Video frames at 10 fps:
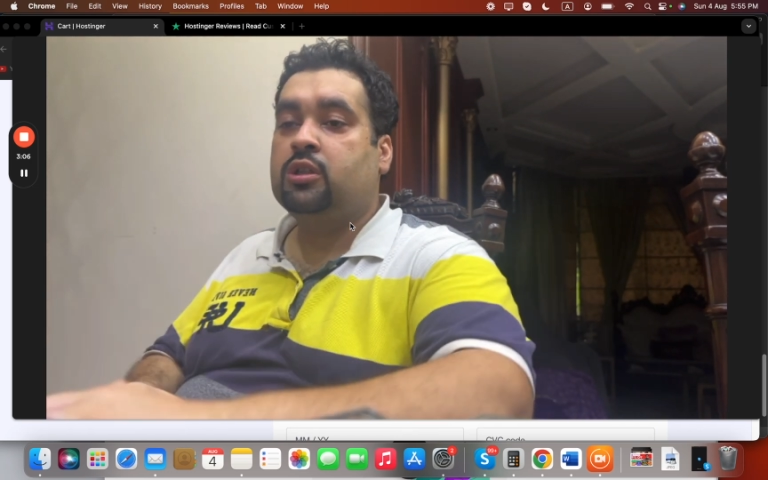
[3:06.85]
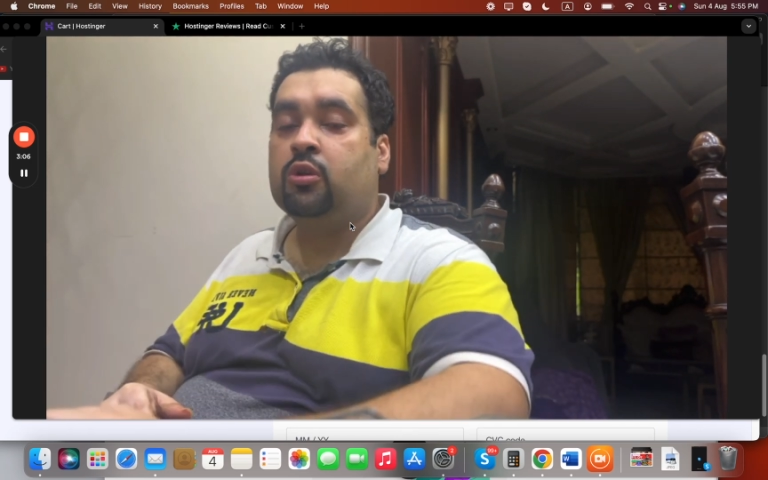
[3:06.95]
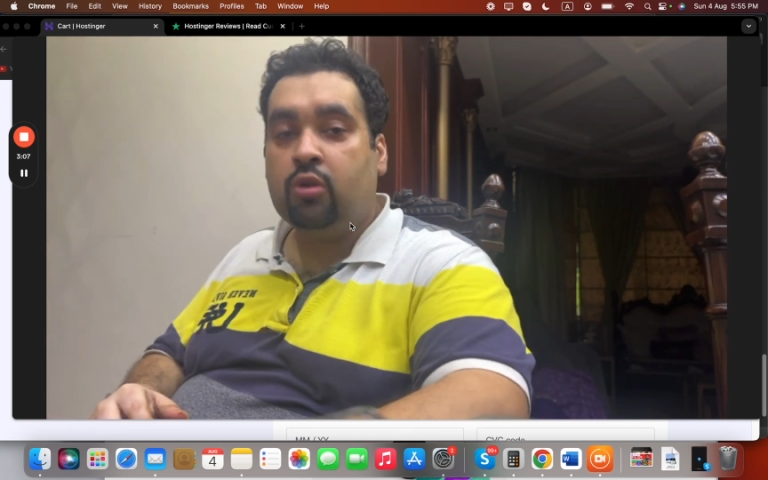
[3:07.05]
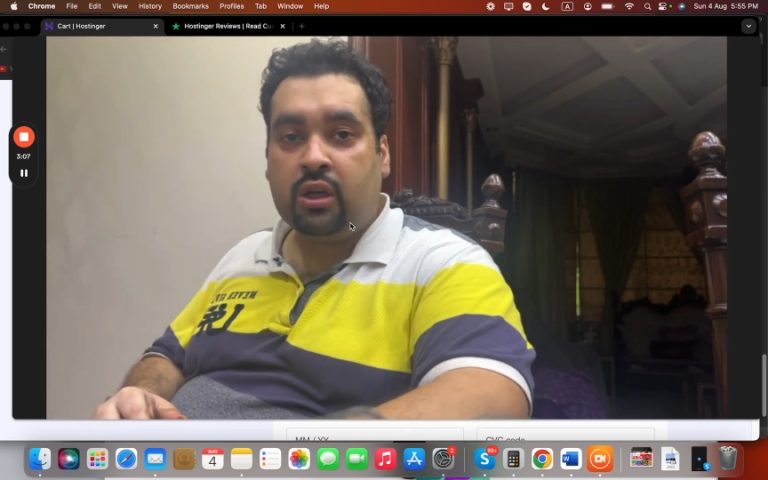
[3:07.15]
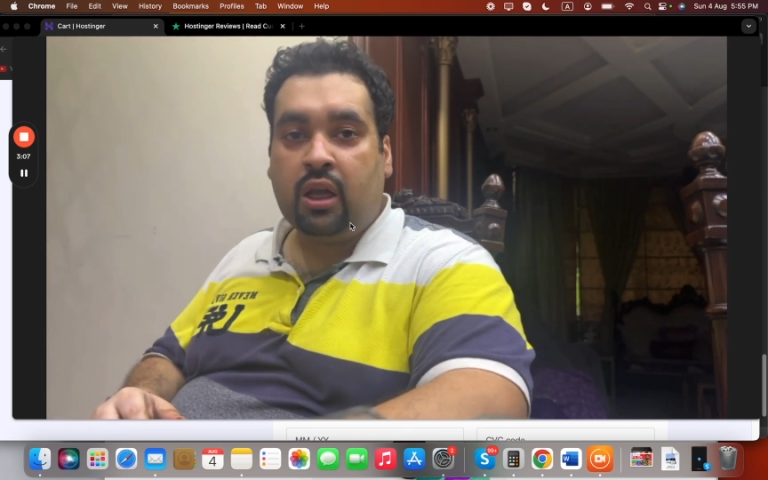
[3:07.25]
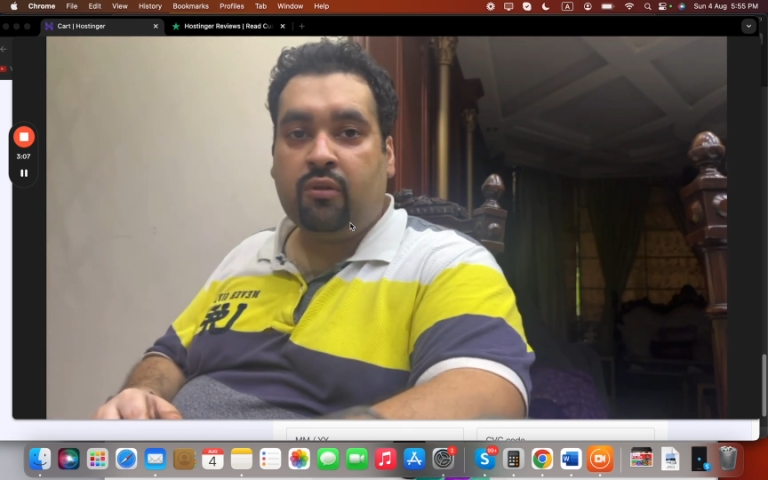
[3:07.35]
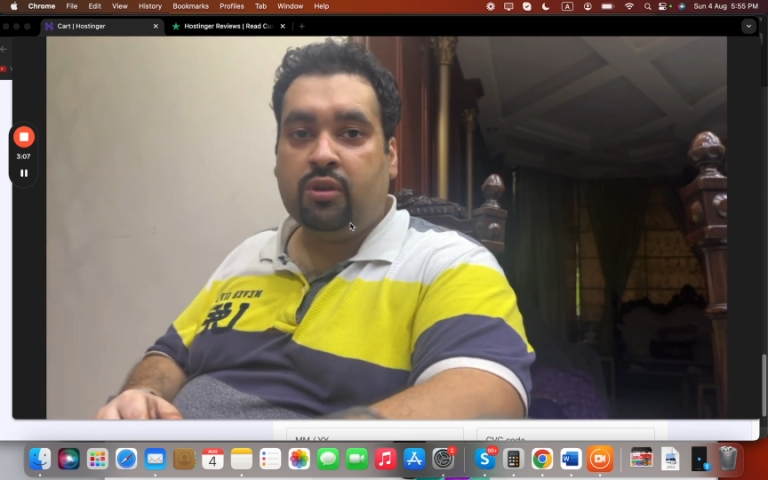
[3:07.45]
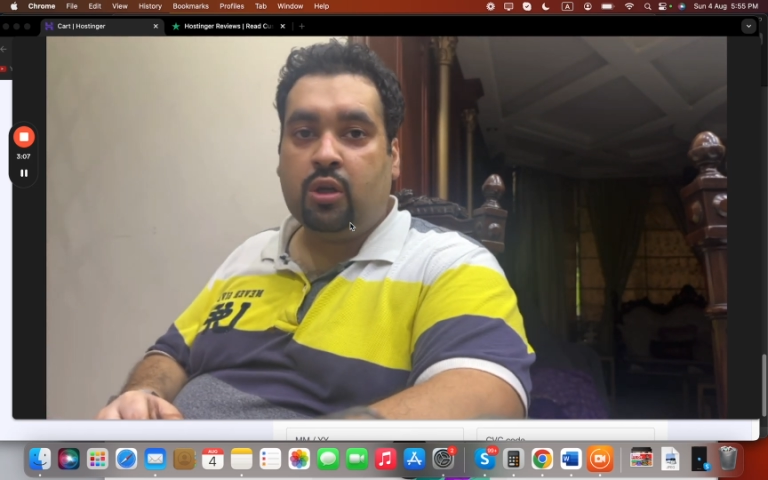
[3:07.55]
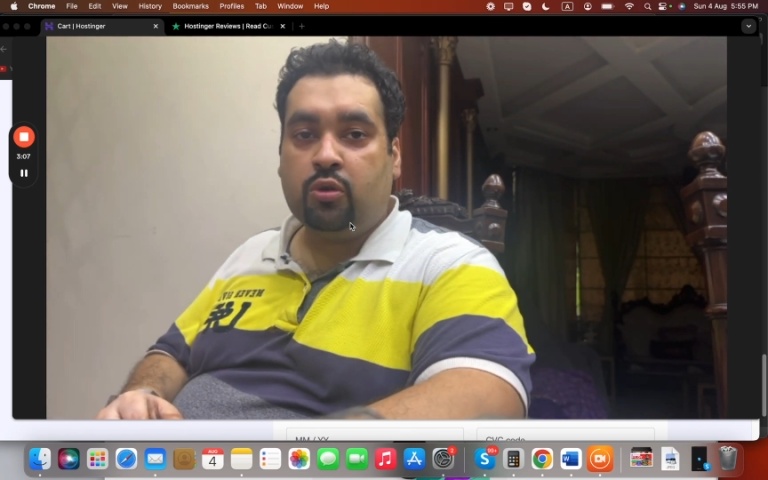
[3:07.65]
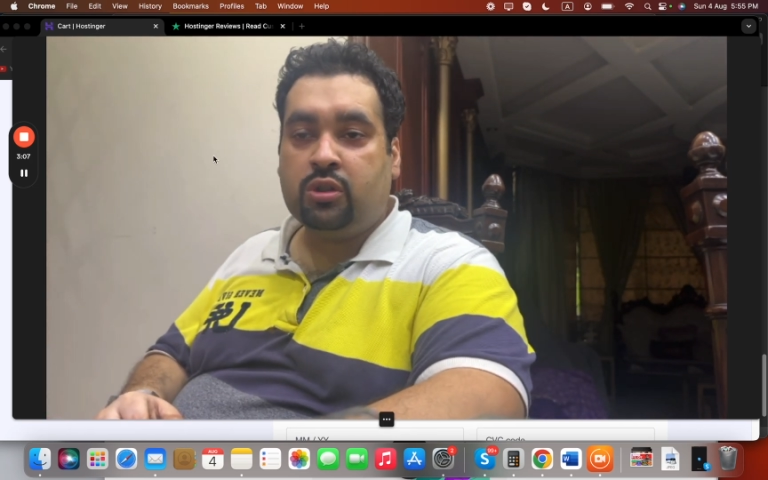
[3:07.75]
So good luck with
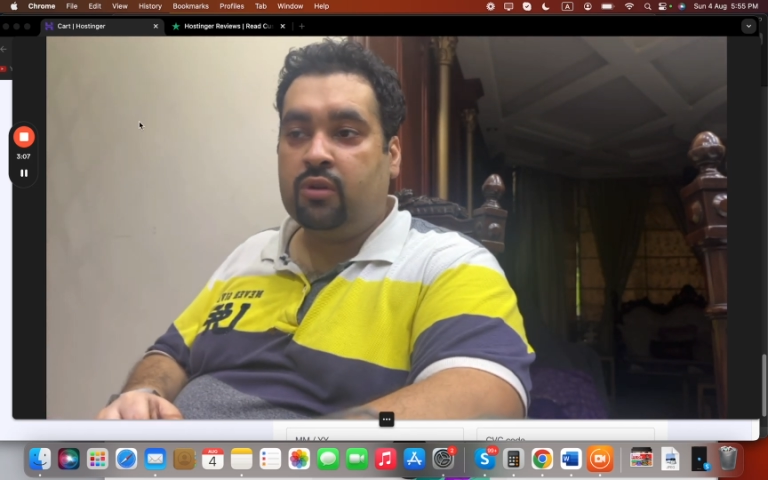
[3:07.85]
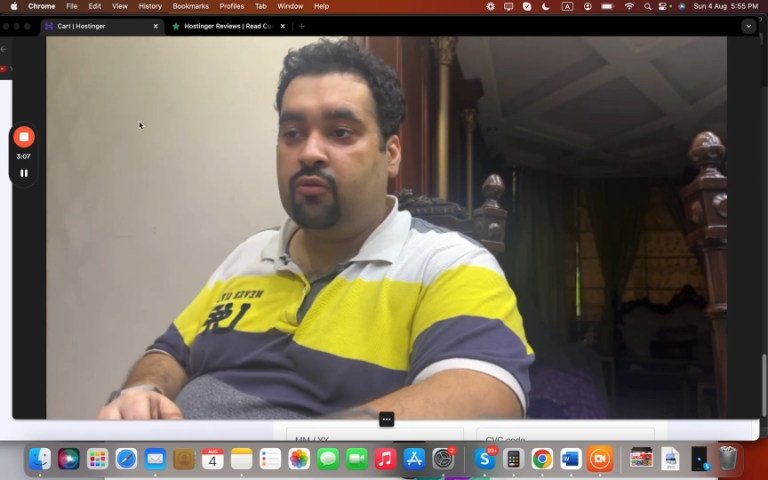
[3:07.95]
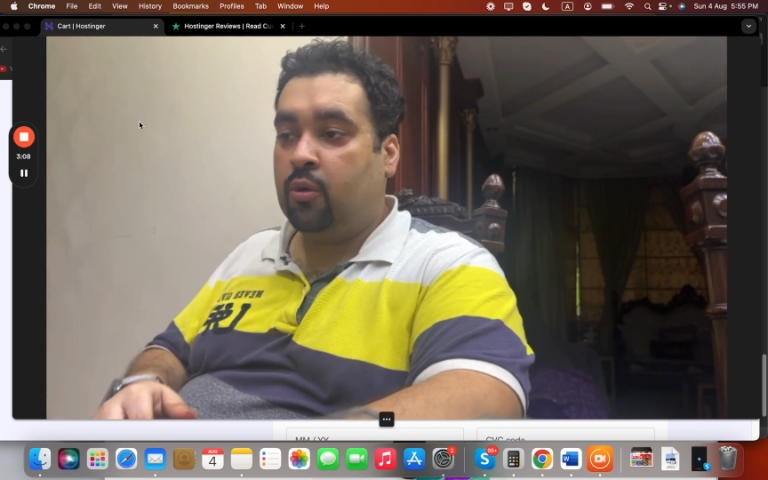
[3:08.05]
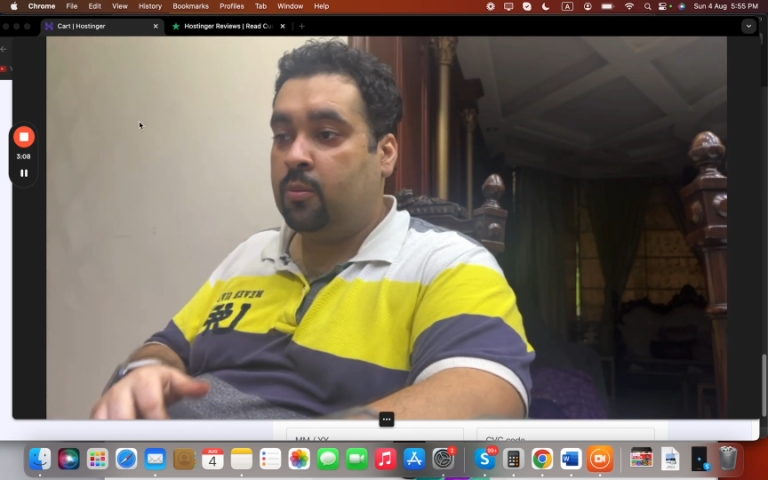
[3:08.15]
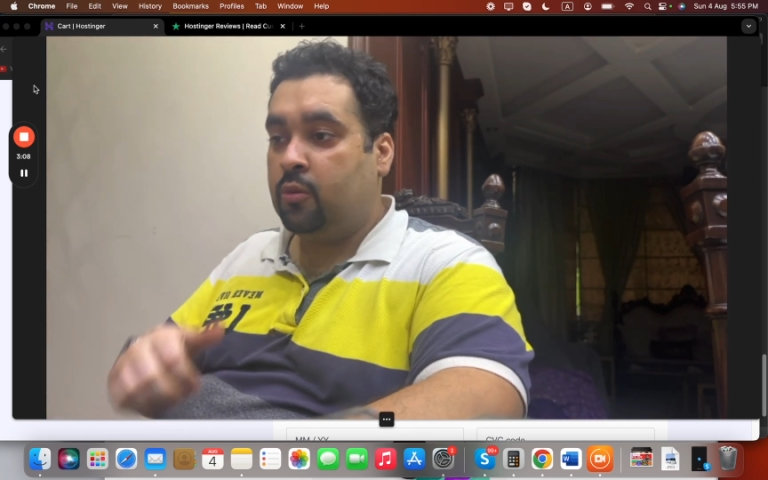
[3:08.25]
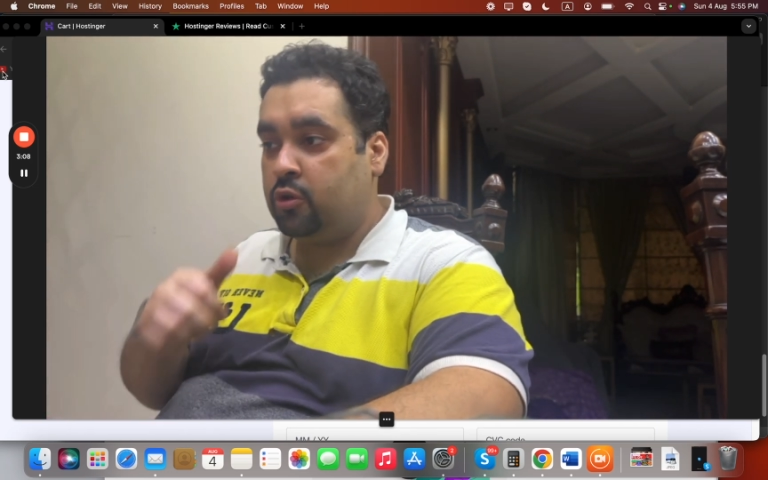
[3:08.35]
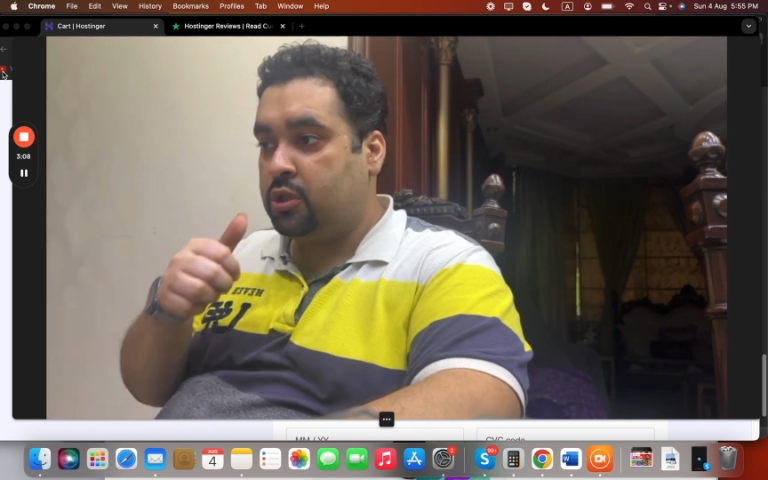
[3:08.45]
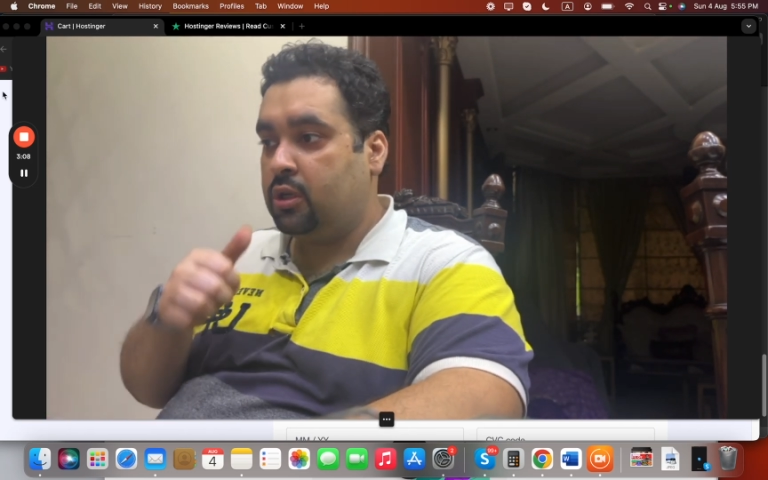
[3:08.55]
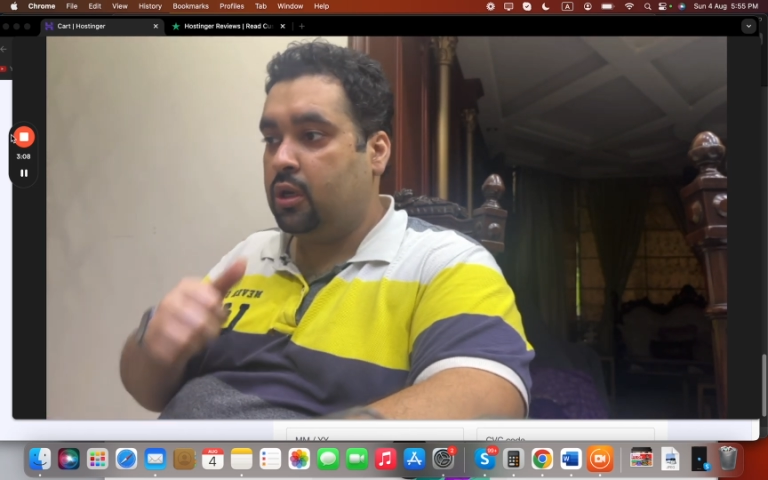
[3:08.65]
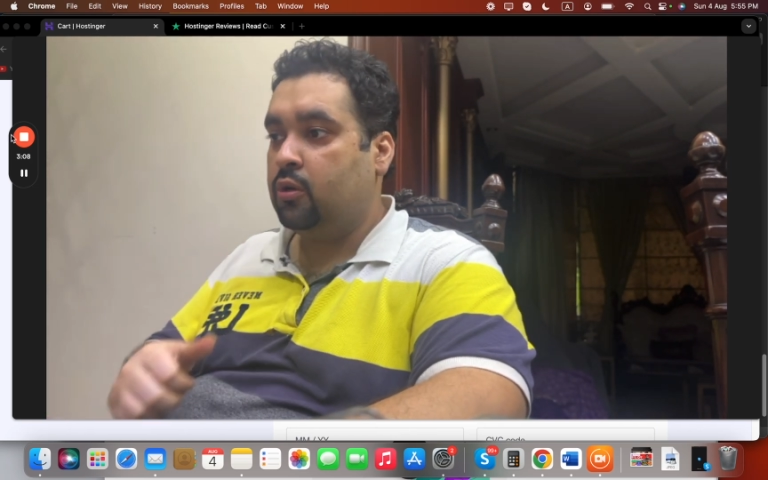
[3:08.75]
your hosting from
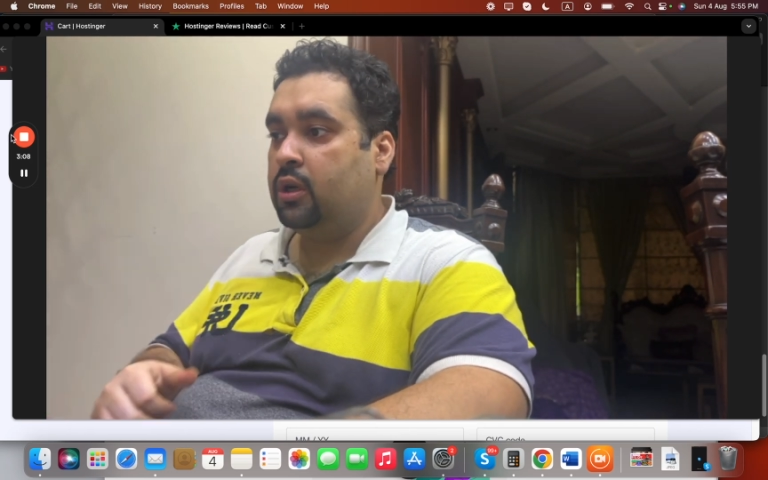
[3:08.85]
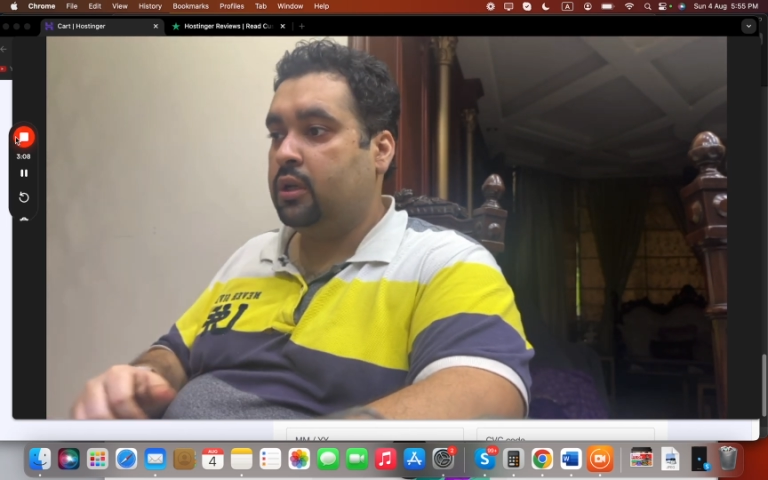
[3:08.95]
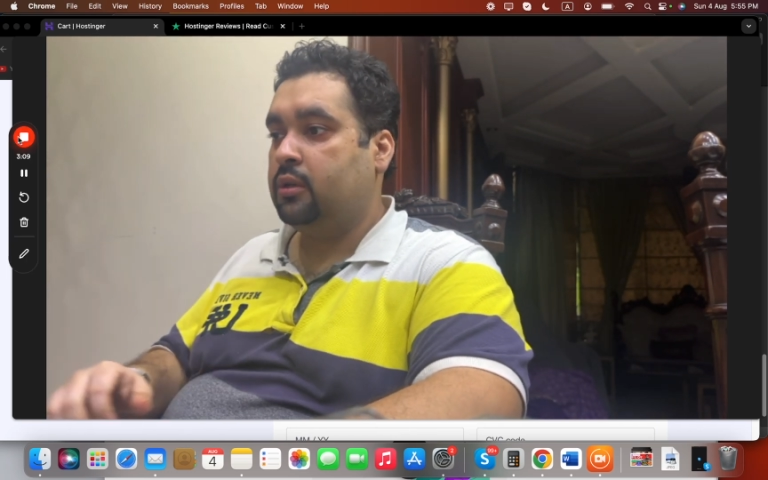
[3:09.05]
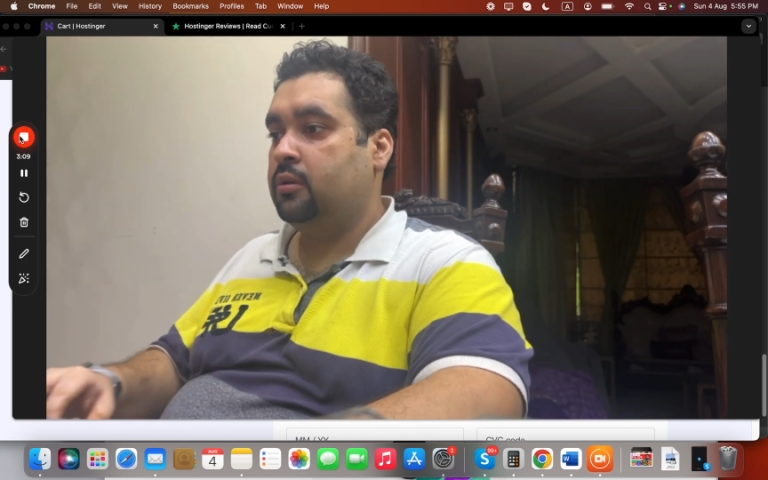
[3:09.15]
Hostinger. Good luck.